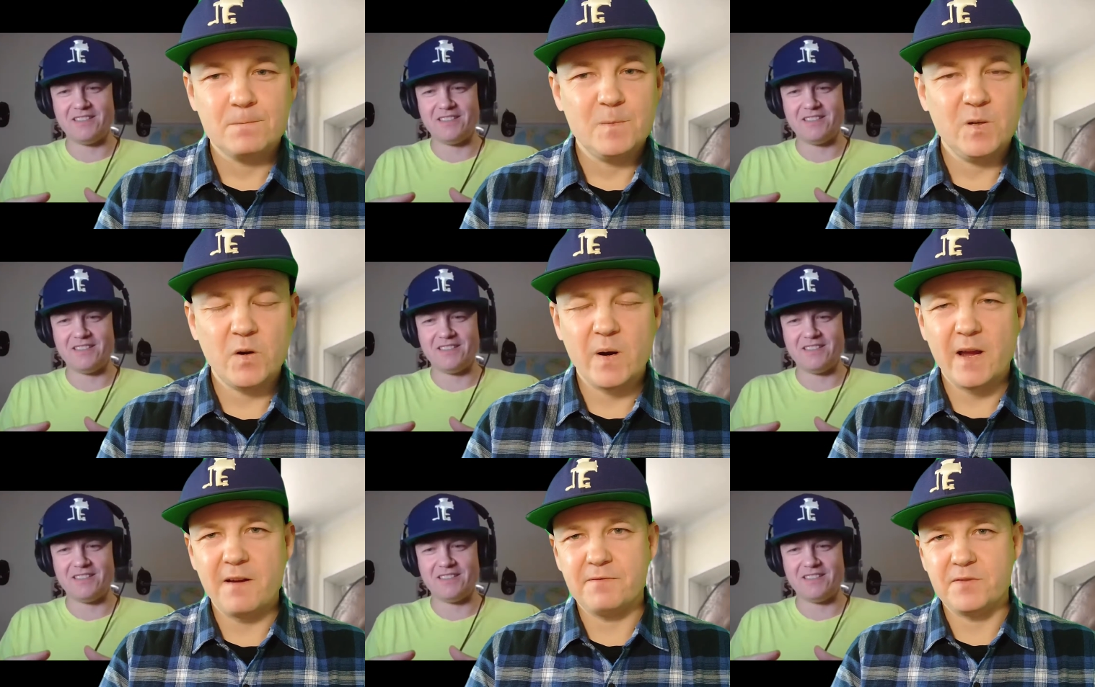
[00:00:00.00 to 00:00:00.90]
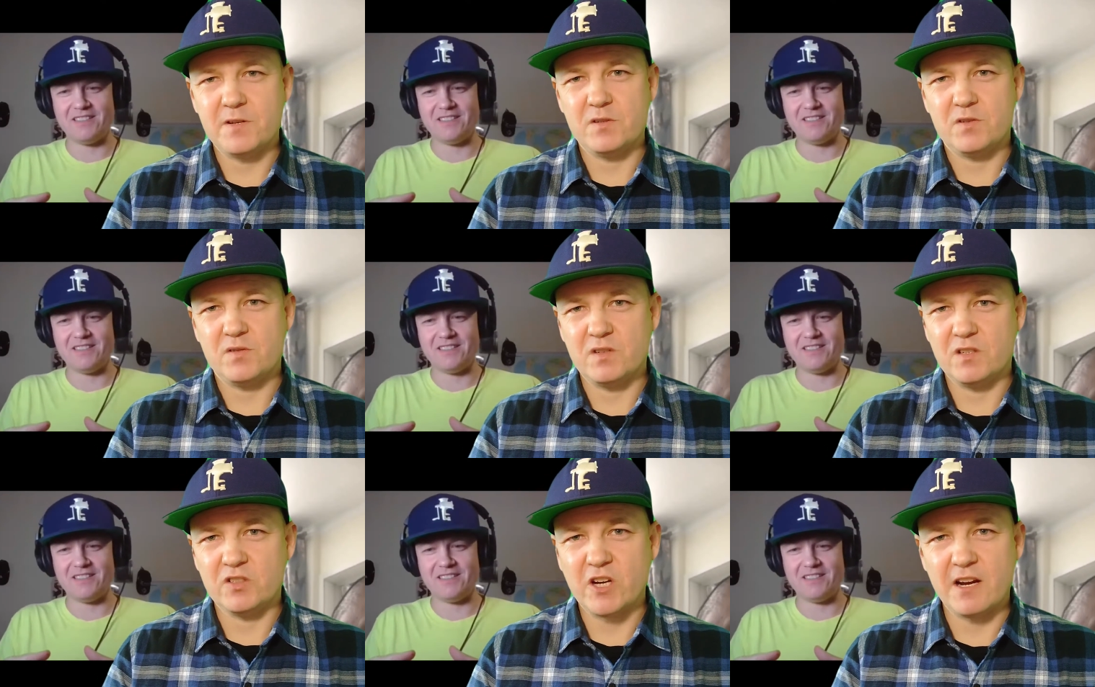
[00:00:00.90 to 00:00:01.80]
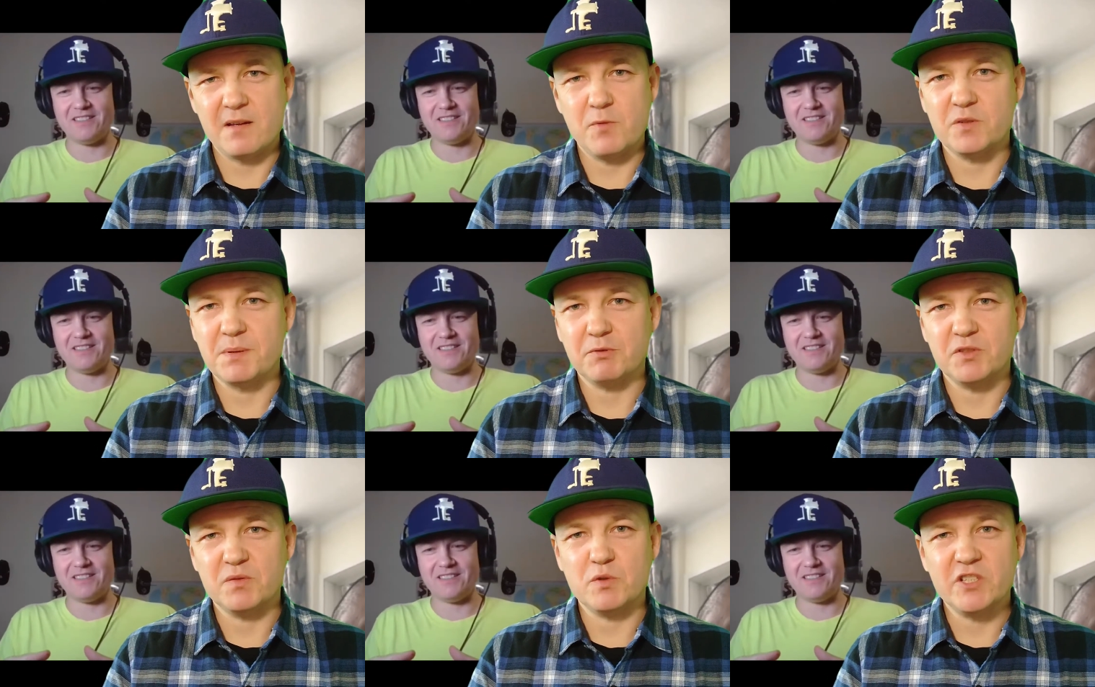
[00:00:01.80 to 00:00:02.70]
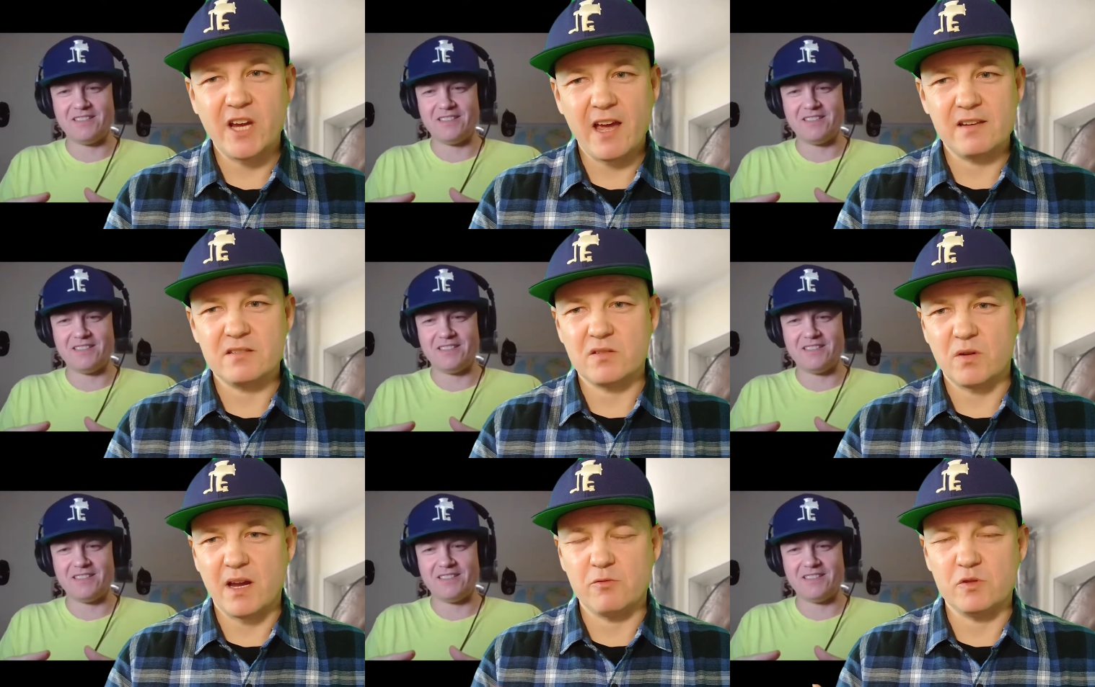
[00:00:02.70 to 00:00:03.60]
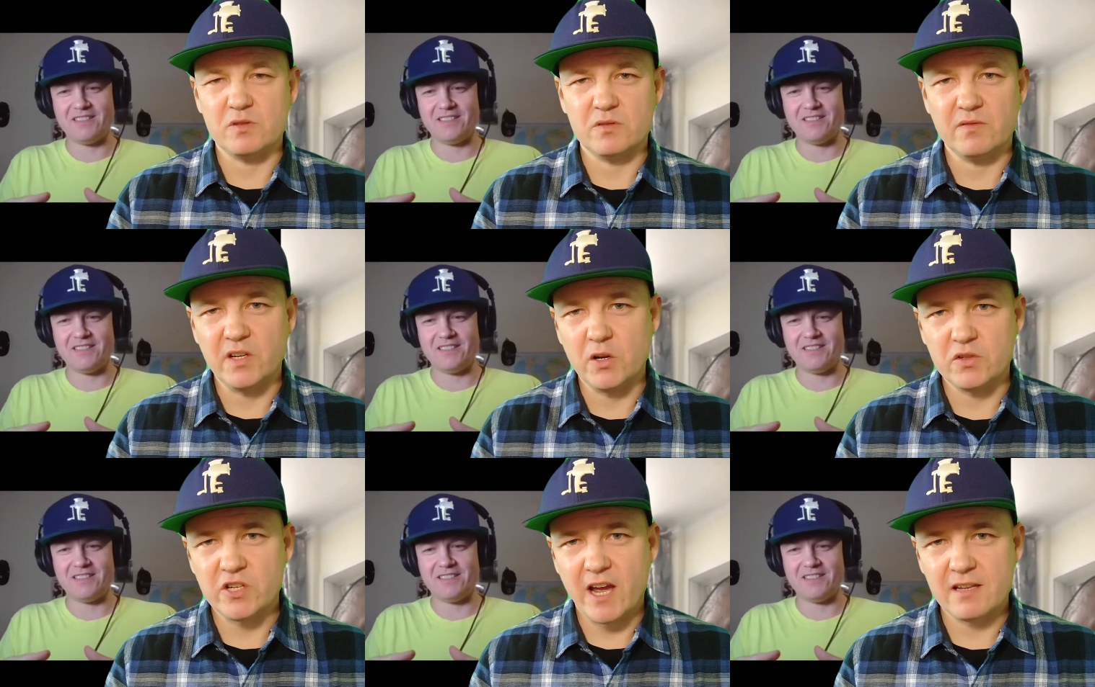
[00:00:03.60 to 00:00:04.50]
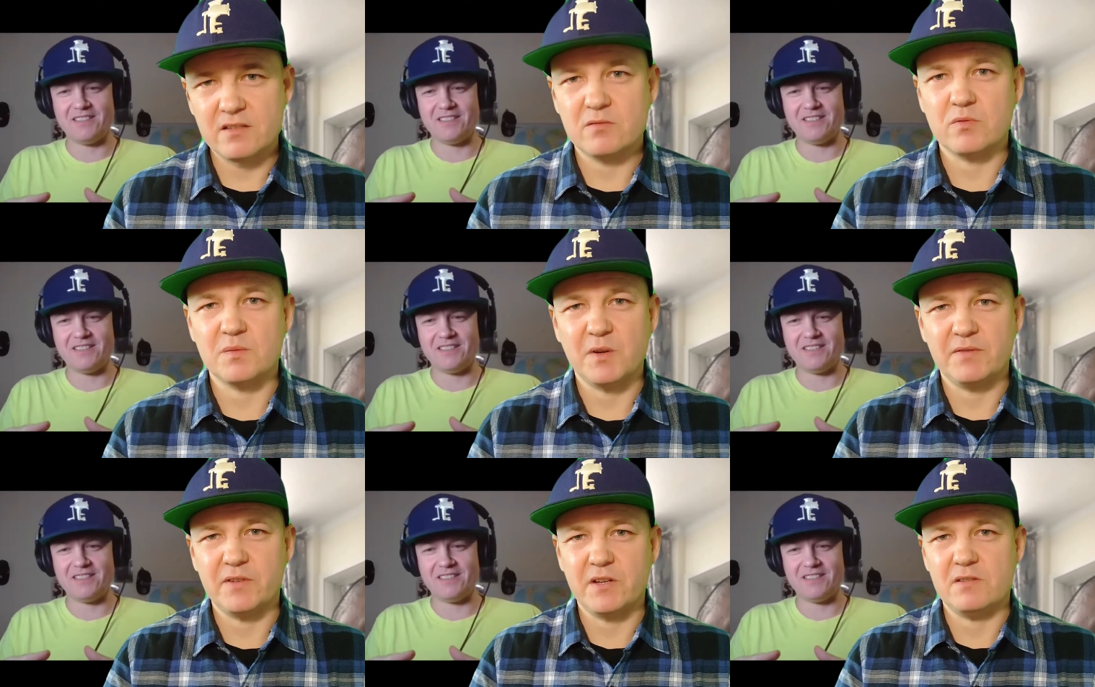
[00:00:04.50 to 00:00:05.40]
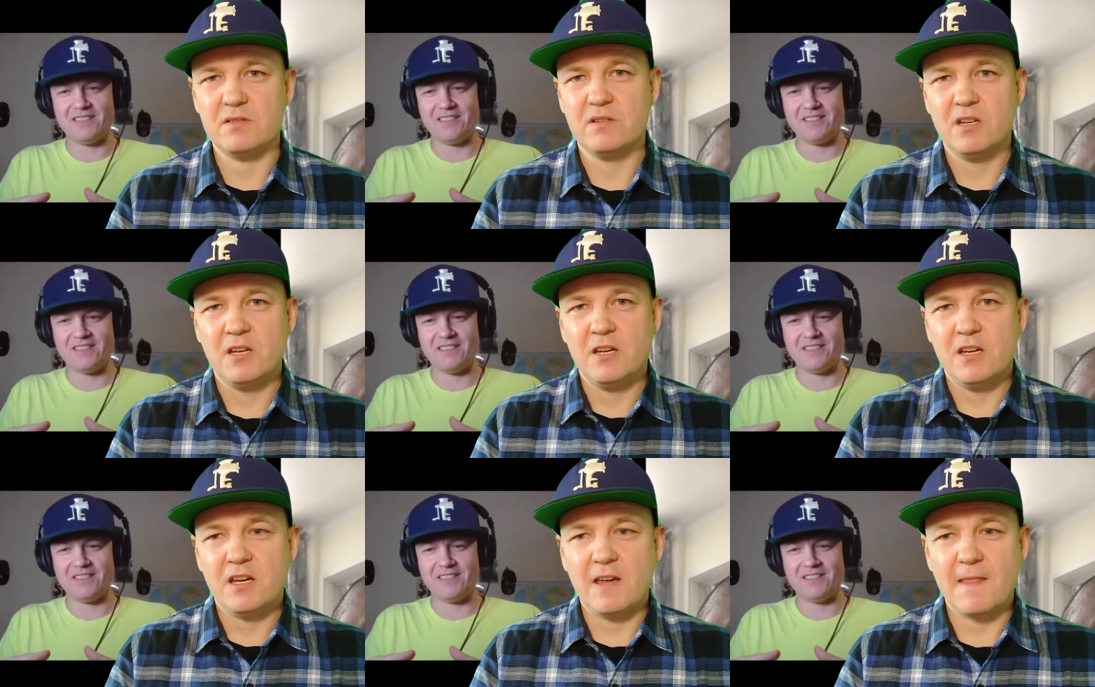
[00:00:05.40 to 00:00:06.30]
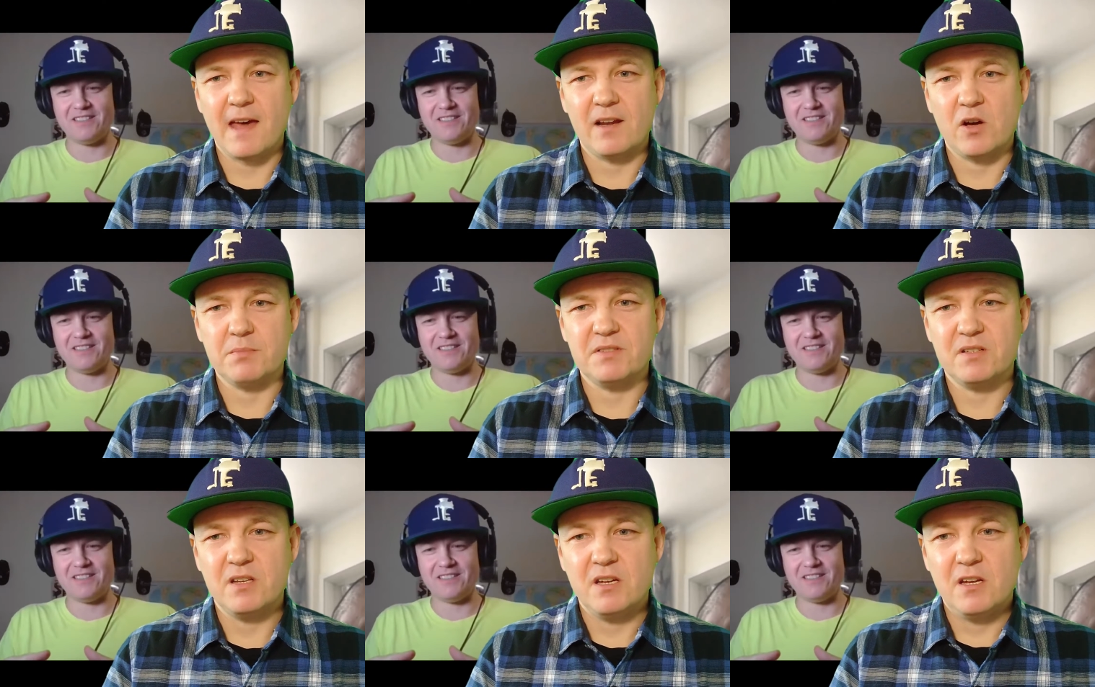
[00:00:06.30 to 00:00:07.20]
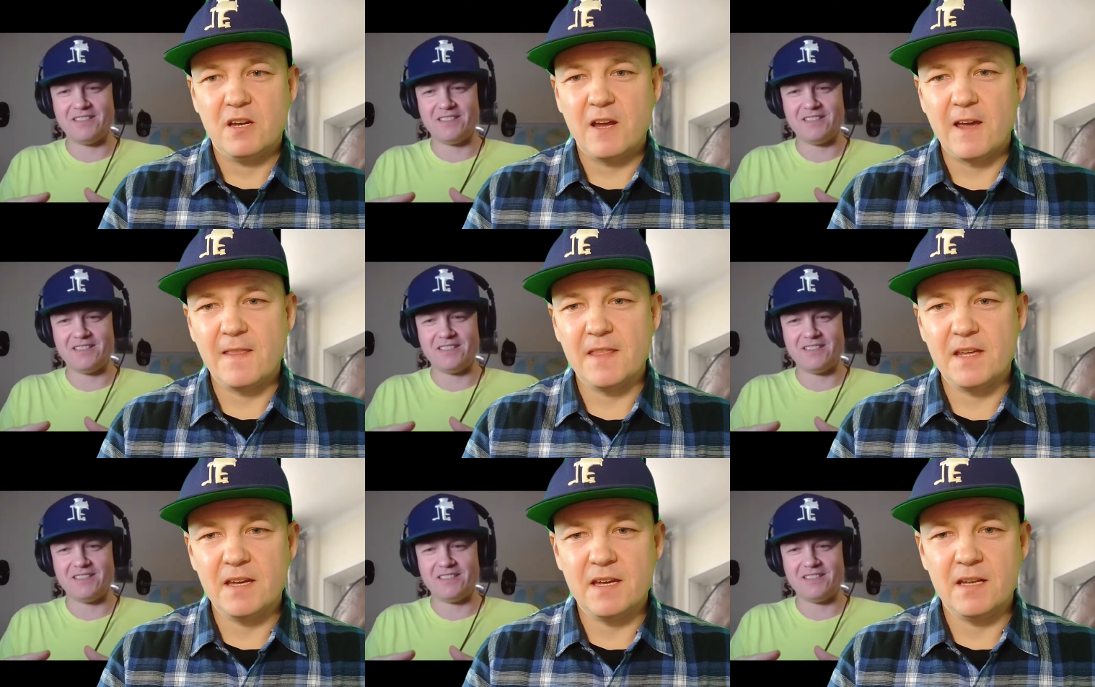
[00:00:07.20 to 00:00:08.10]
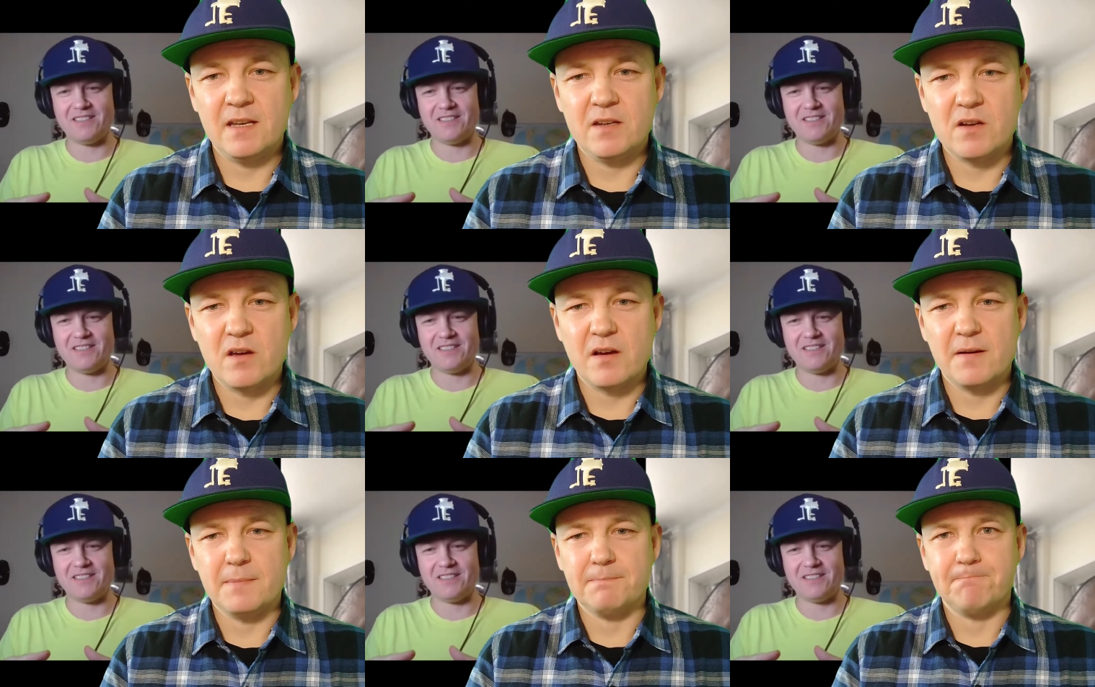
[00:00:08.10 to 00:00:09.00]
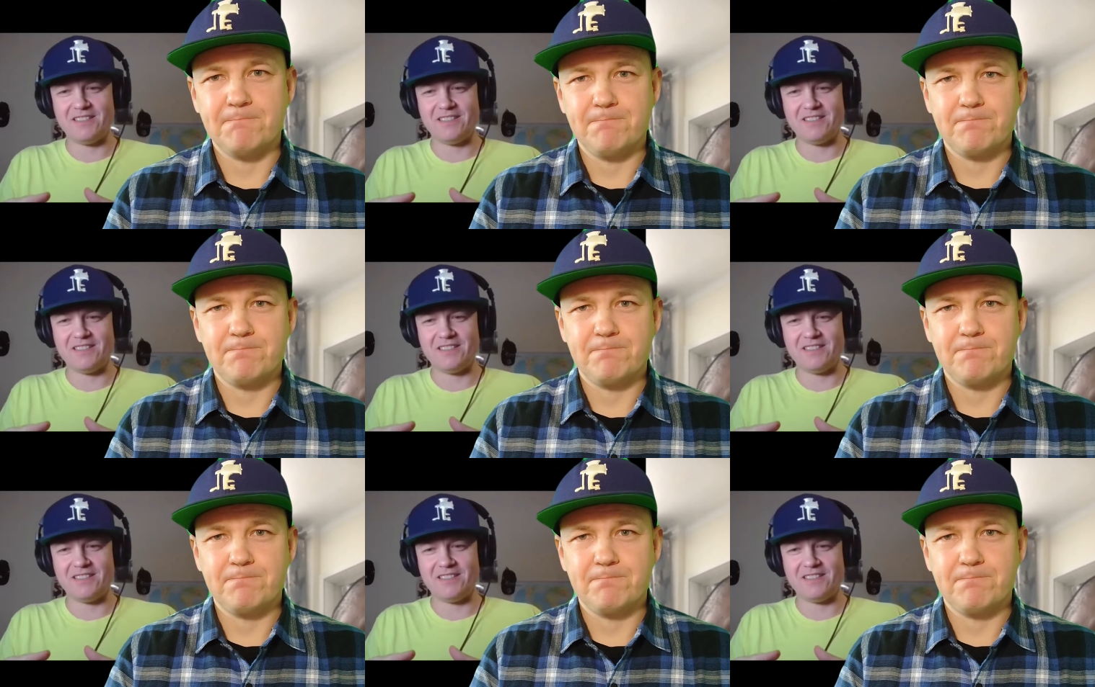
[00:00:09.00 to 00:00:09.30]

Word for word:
Speaker 1: you know, I have friends in China, and most people use WeChat, so I will do video chats with my friends, and that helps. And then um,